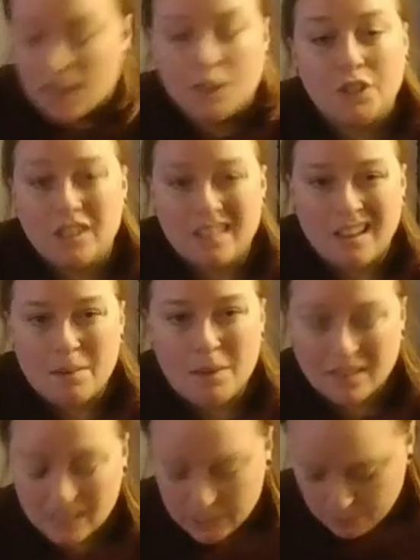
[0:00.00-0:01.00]
Should have thought
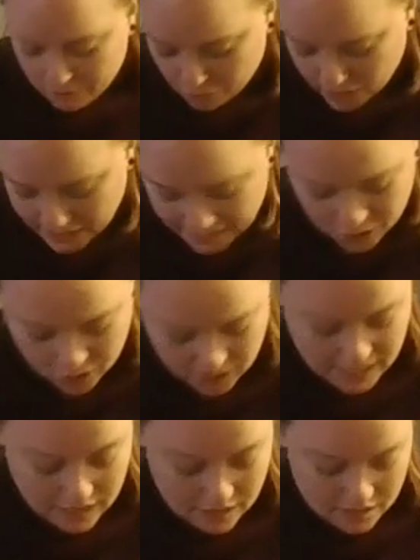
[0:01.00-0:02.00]
about this before I
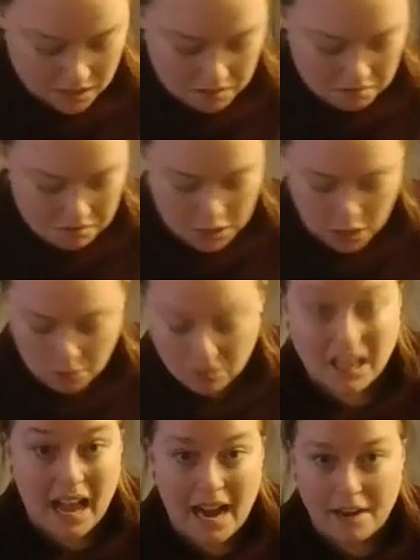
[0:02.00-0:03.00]
actually hit,
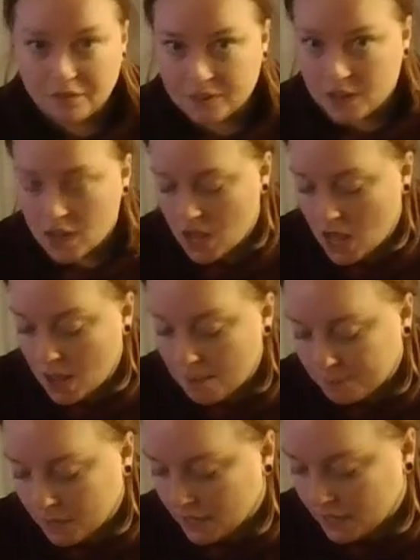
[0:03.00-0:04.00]
live.
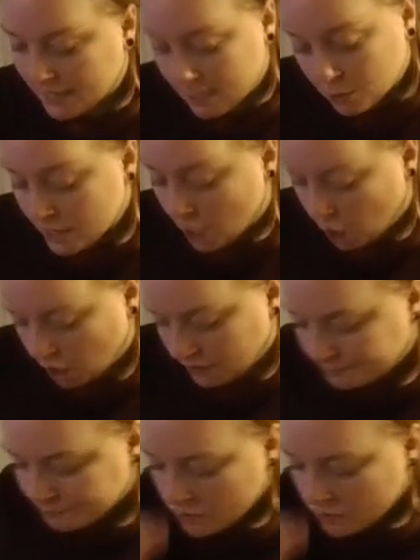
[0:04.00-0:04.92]
But here we are.